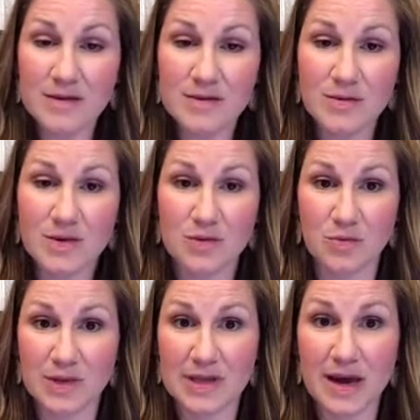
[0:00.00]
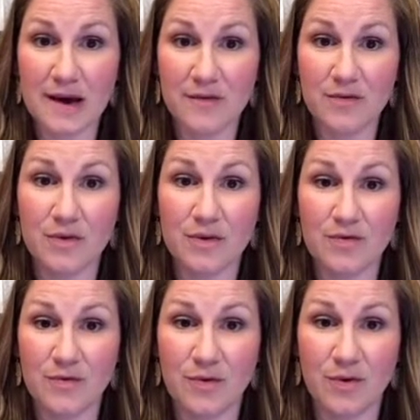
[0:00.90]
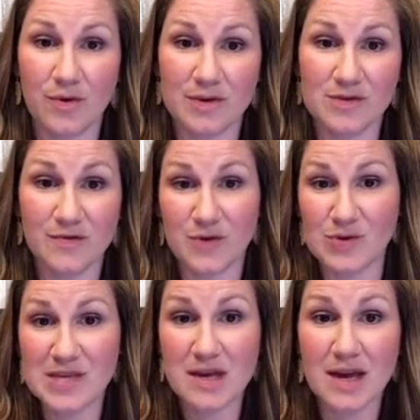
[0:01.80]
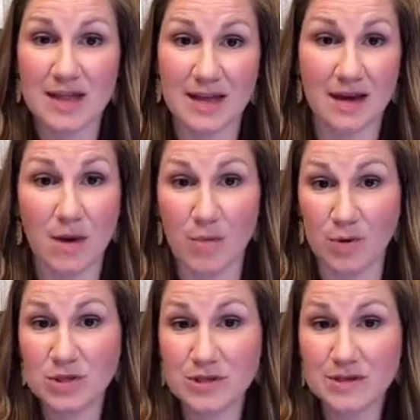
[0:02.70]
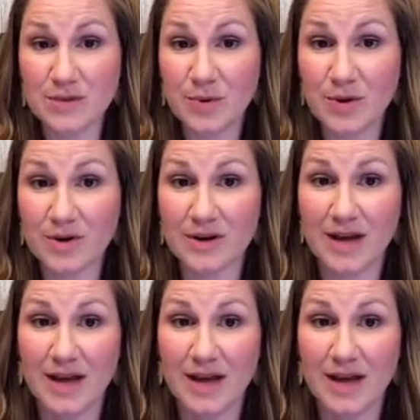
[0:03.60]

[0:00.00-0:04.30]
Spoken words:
So it's really helpful for diffusing and like emotional support.